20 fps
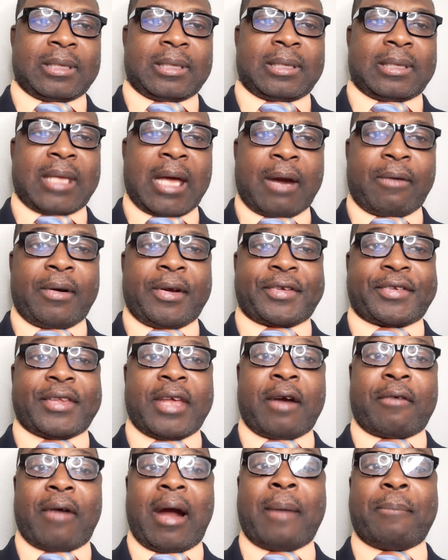there is
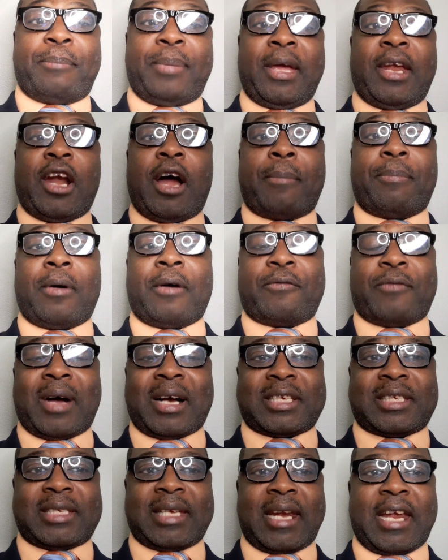the ramping up of
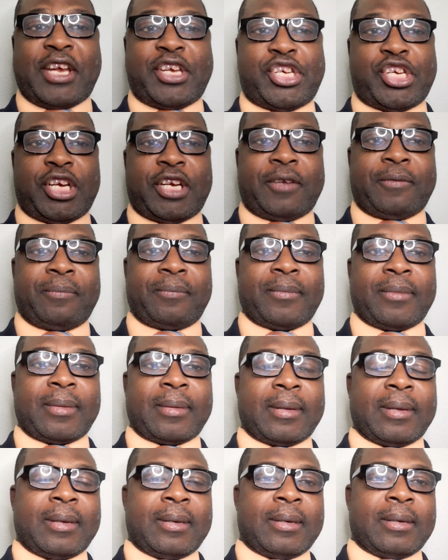vaccination,
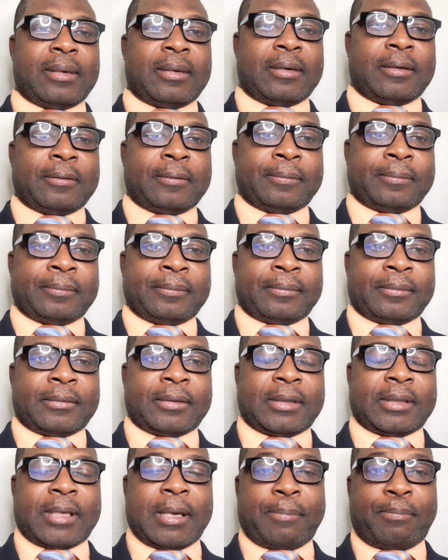
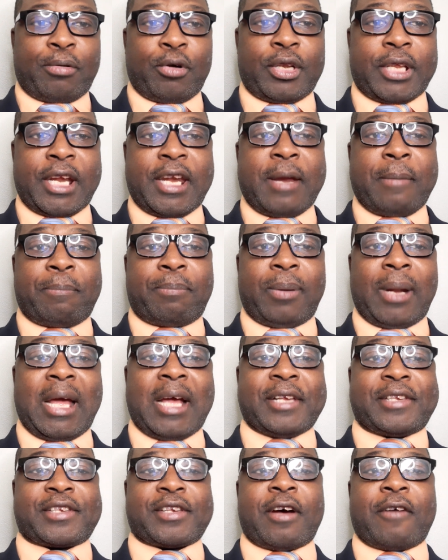the putting in
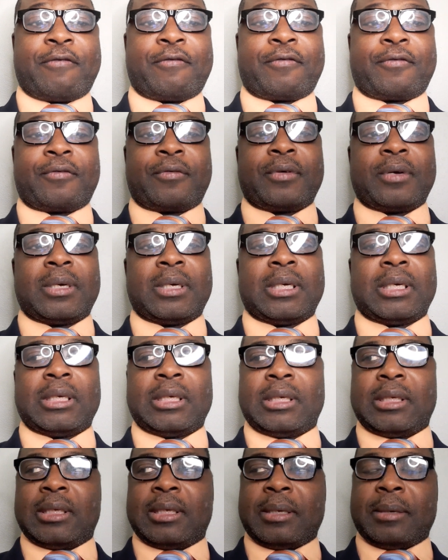place of
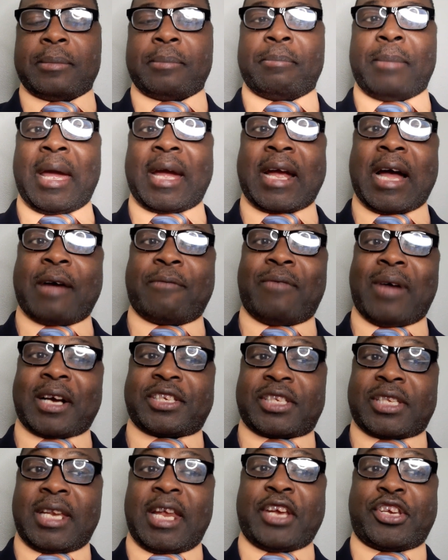mega
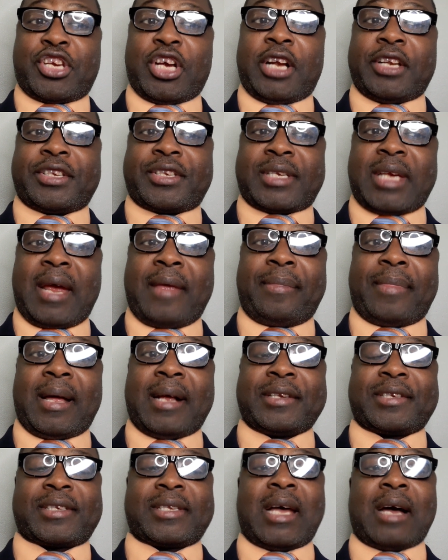vaccination
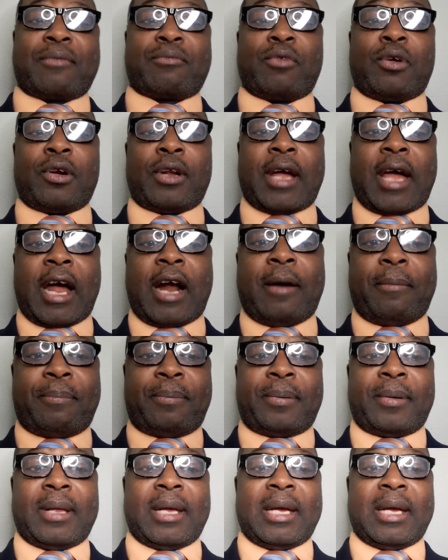centers that will help